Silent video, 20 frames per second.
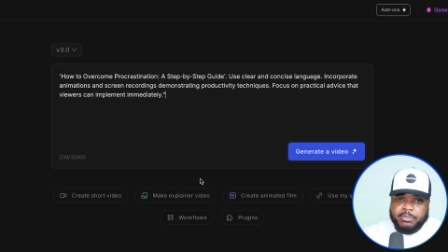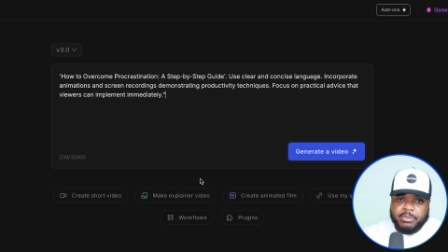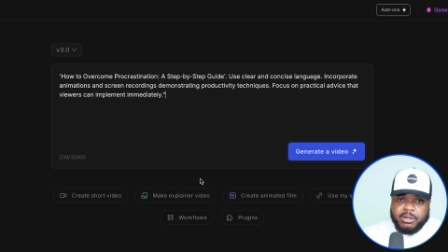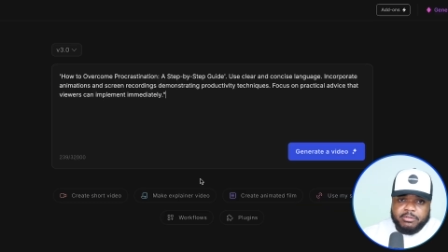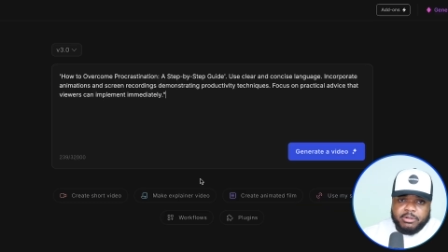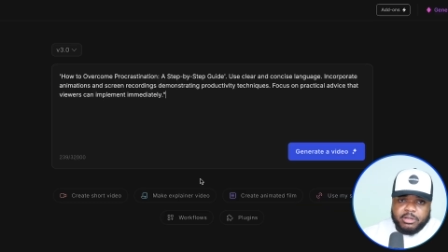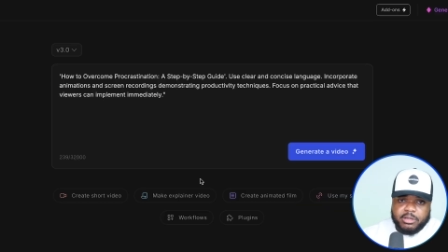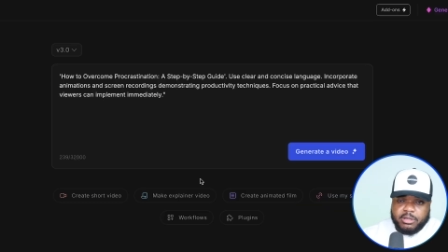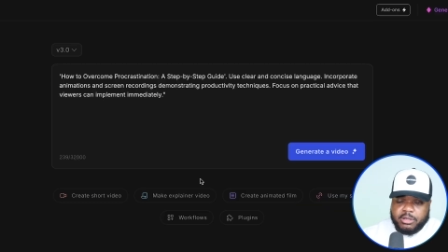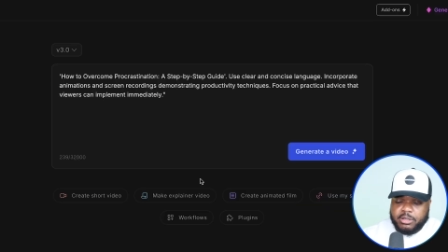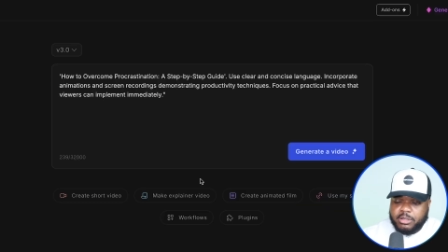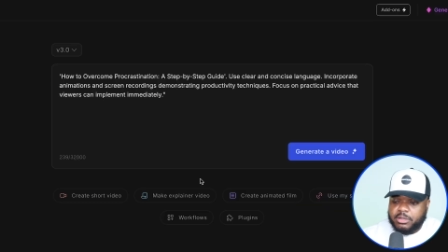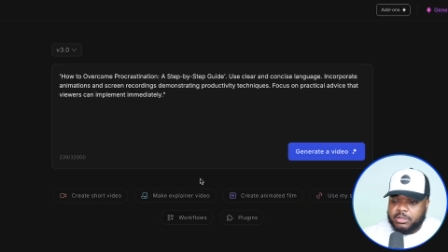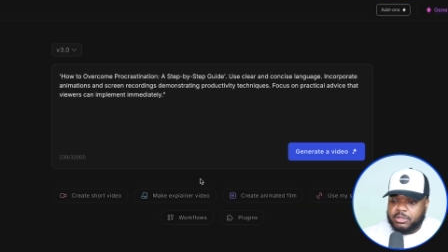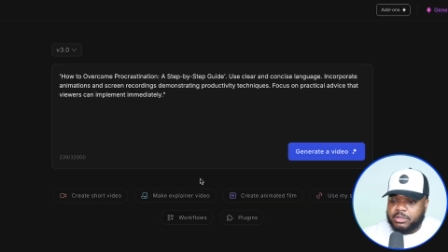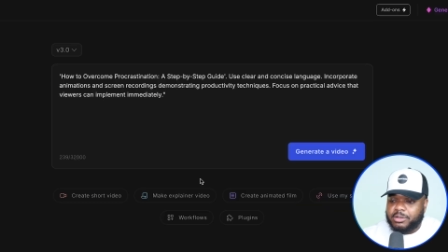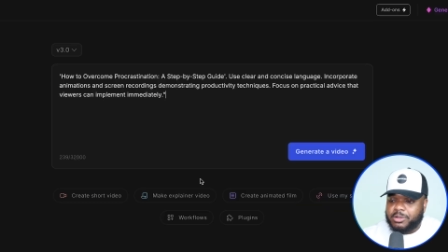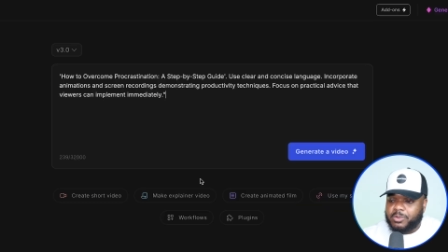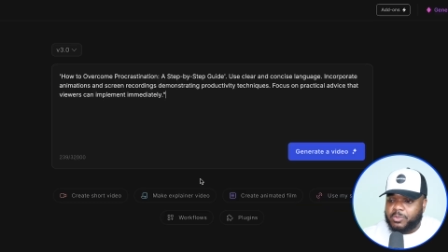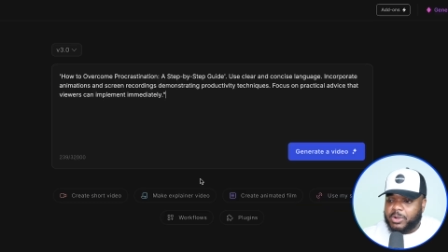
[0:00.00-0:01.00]

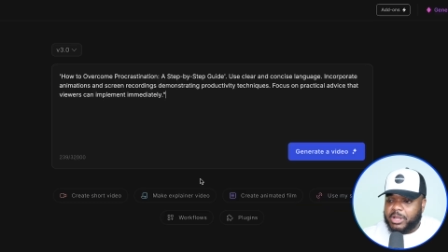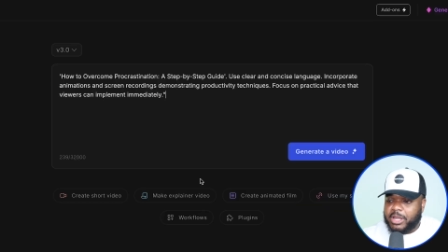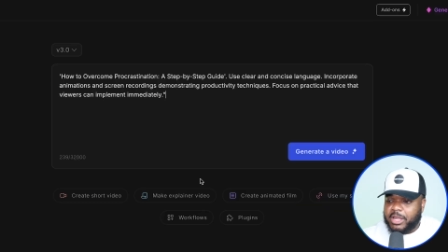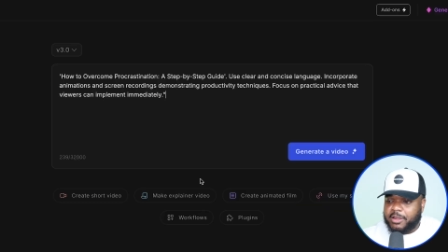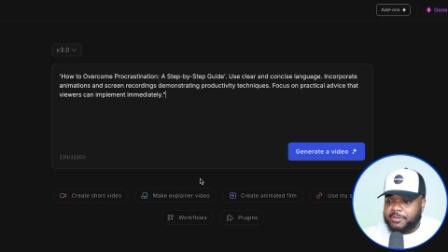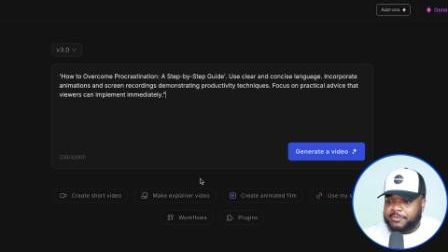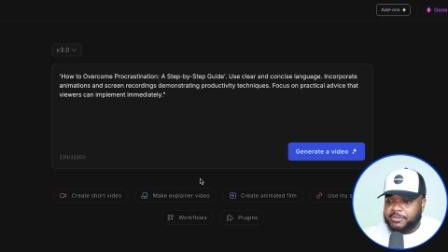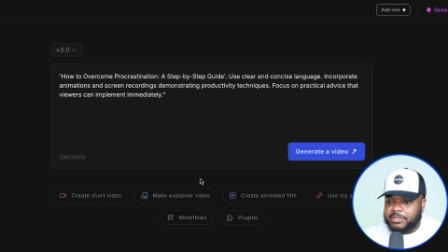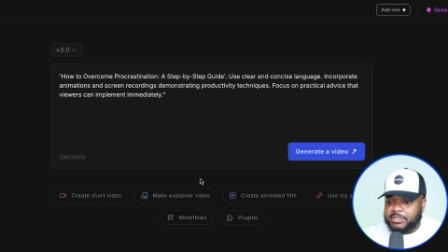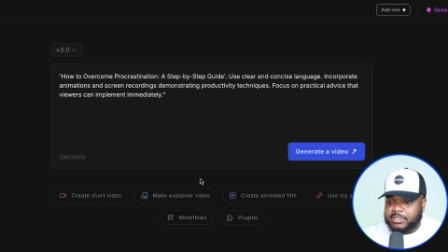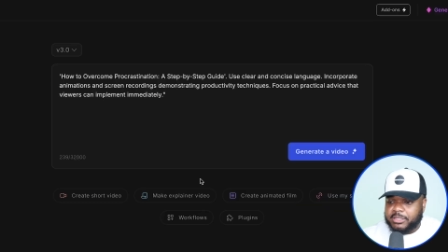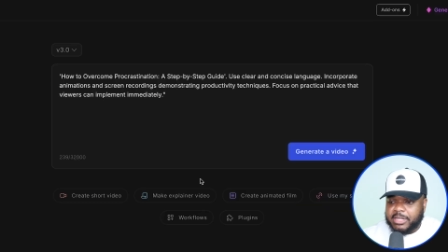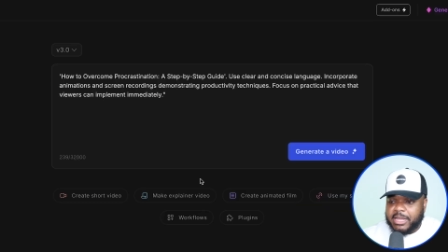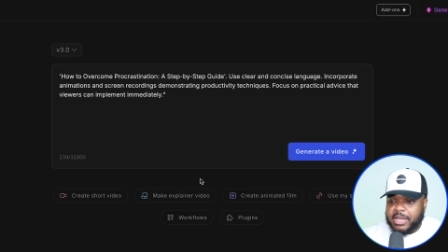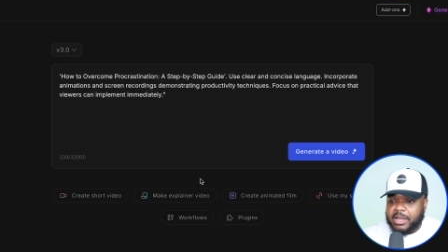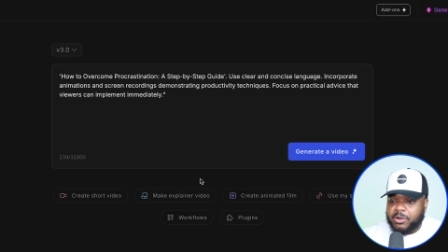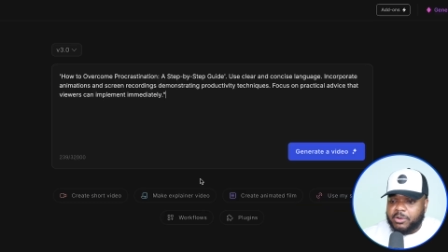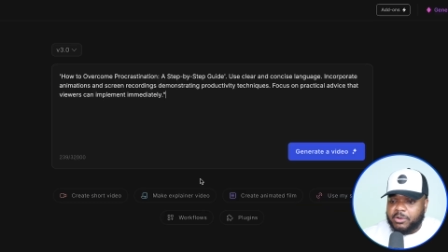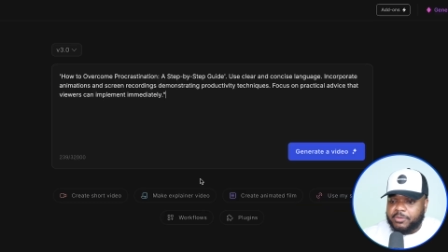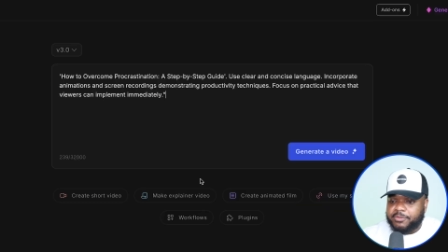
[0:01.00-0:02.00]
American, you know, whatever
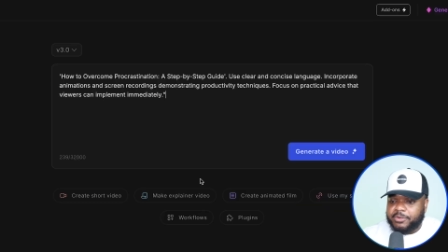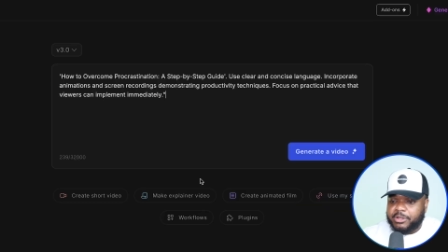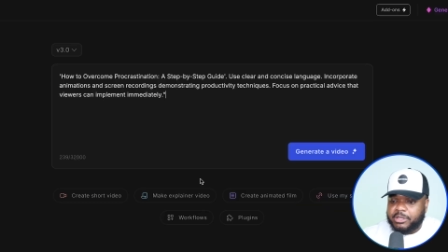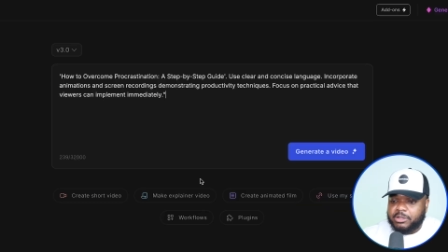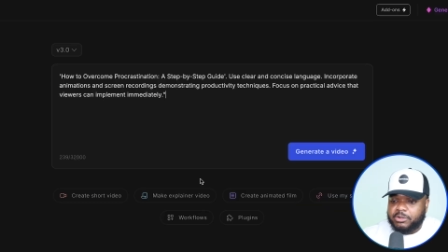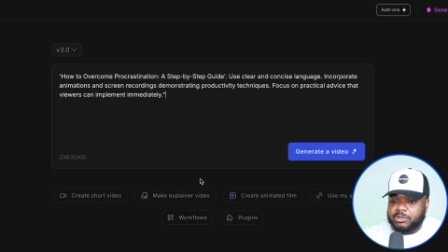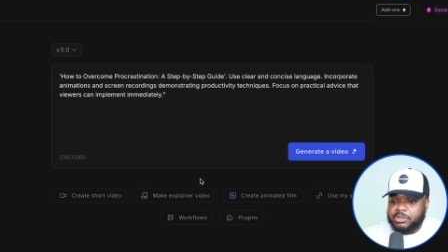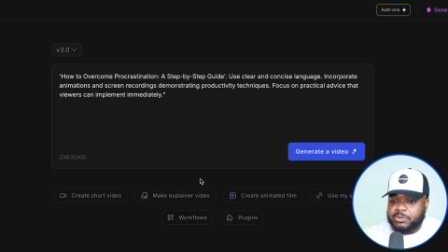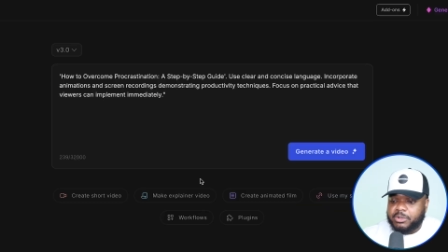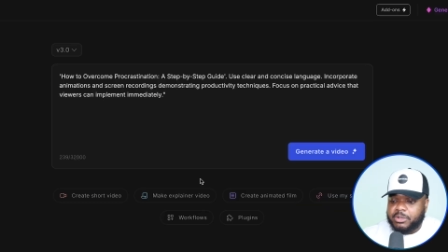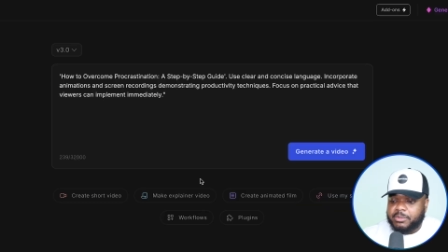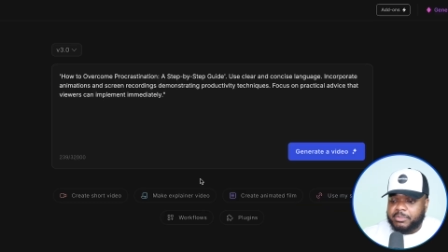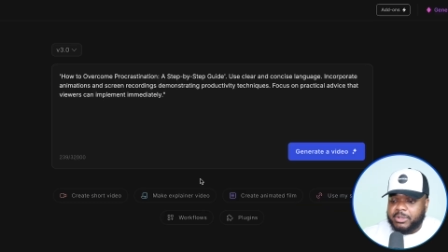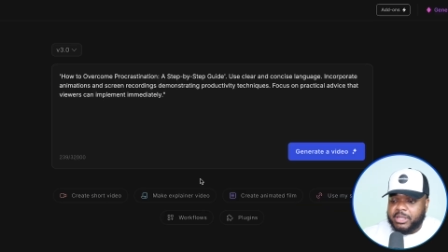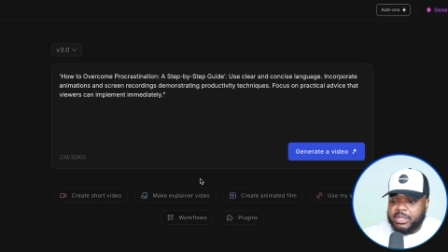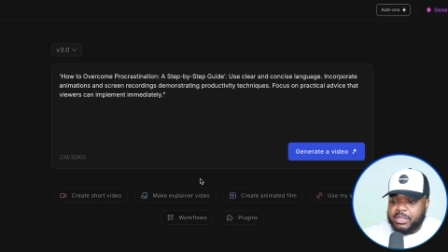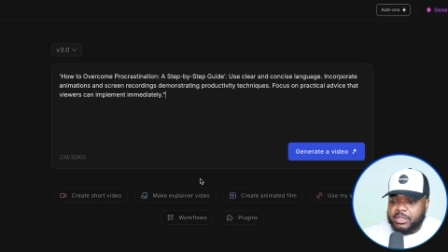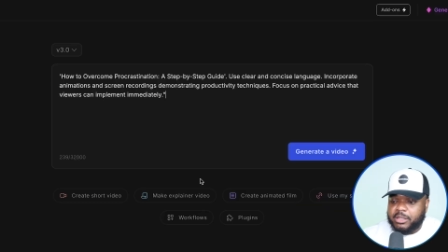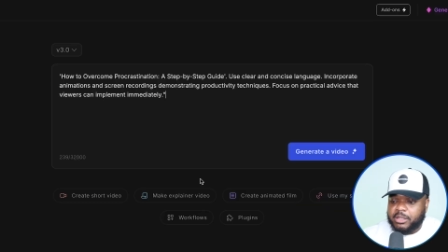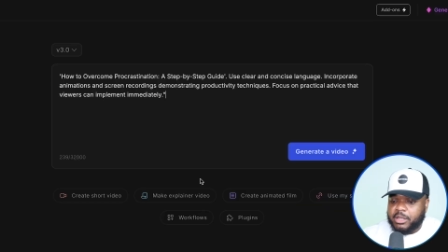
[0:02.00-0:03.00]
style of video you wanna
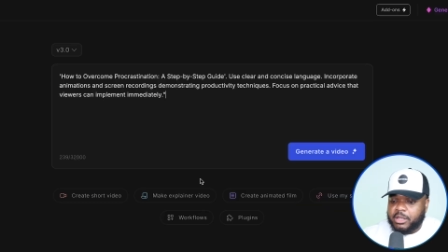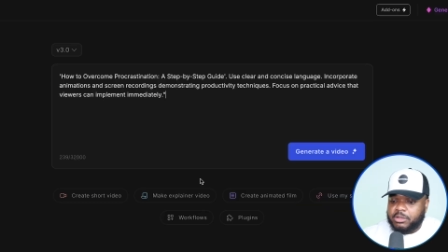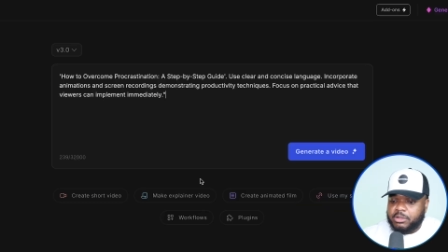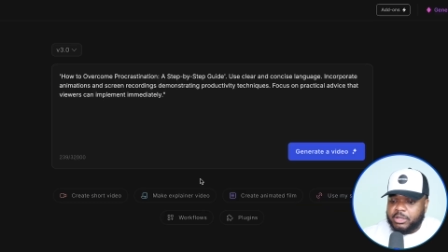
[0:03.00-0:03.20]
make.